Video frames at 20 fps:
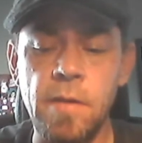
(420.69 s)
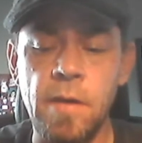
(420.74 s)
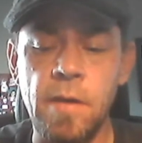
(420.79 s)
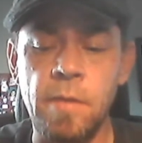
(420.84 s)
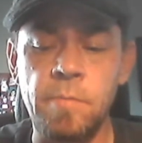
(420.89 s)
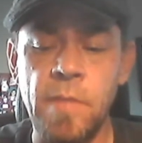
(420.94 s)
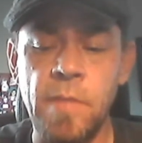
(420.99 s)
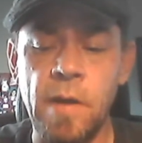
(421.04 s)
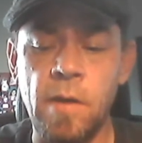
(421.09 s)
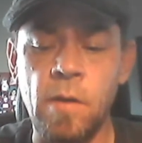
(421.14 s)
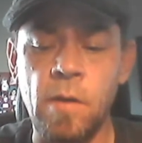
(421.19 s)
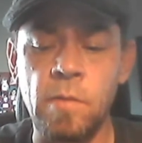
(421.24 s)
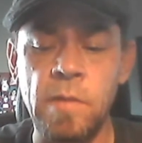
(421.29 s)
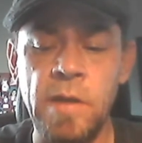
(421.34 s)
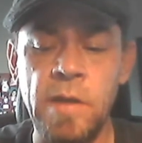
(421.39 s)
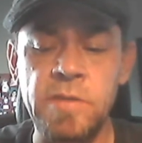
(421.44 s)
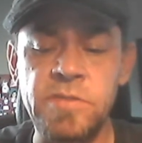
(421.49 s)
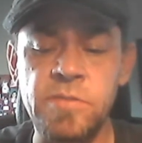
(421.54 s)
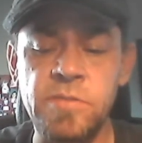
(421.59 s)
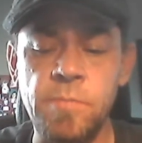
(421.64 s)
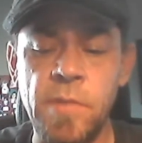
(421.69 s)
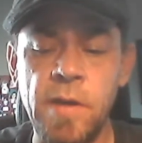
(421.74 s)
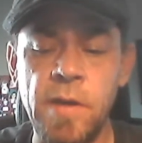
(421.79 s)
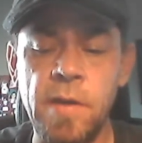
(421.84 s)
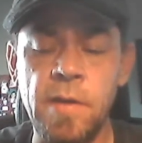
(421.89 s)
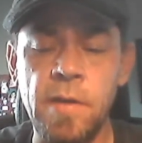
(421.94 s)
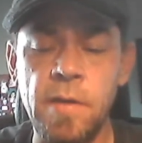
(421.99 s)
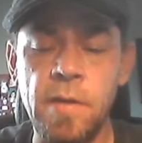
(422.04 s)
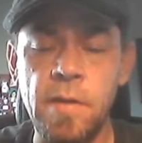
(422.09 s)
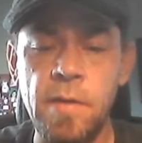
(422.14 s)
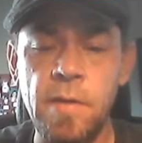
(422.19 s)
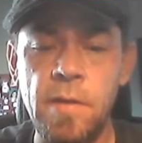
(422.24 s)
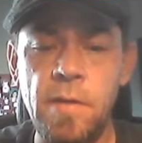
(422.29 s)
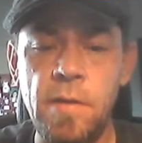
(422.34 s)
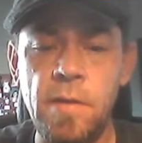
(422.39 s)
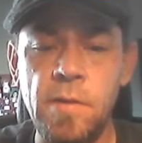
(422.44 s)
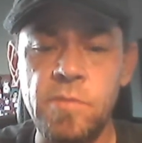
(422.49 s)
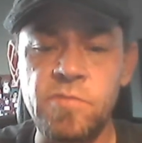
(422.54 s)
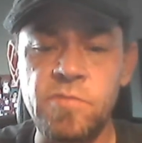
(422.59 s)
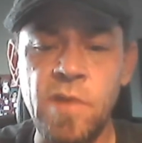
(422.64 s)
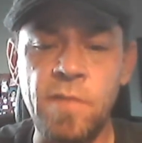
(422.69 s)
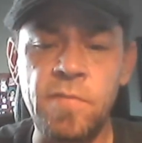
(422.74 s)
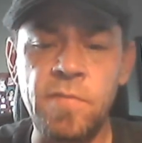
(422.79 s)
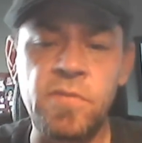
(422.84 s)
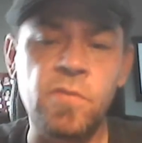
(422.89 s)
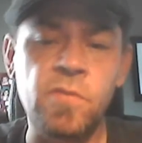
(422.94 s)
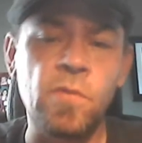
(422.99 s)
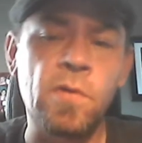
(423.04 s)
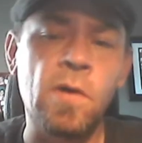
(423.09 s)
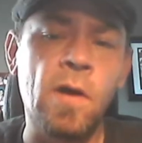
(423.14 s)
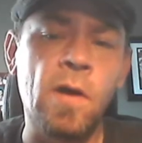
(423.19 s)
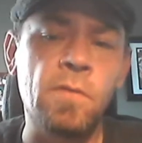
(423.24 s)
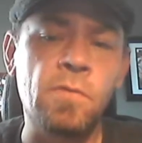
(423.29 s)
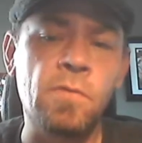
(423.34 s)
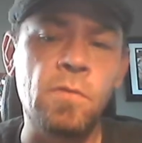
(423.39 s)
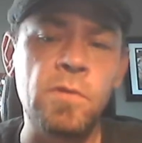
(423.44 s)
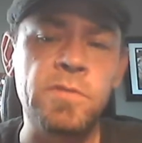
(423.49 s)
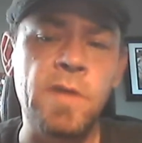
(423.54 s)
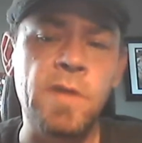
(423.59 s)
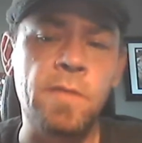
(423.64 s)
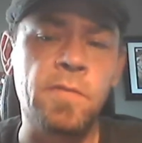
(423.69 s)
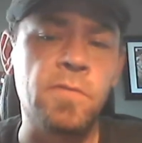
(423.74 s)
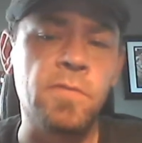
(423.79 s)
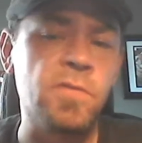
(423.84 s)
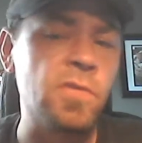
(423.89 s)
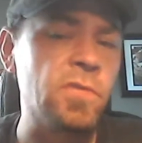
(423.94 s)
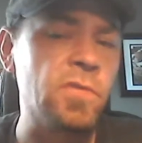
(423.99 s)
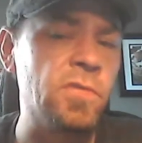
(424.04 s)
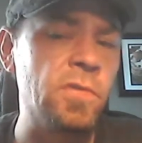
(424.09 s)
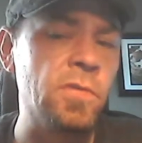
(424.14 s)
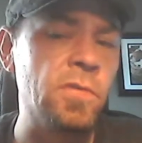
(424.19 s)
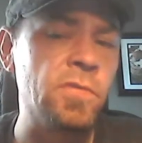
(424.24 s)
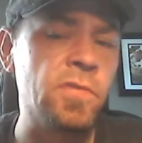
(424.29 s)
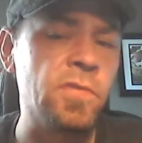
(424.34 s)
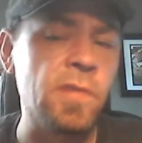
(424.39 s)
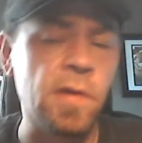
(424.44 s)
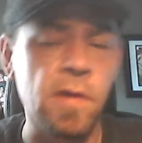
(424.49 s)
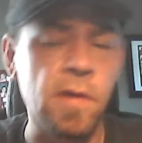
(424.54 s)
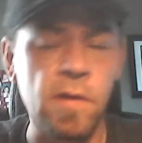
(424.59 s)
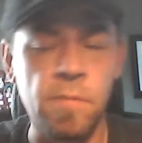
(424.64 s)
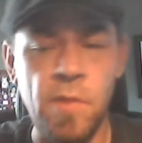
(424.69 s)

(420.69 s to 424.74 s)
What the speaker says: That all led to me driving to a golf course after 6 years, thinking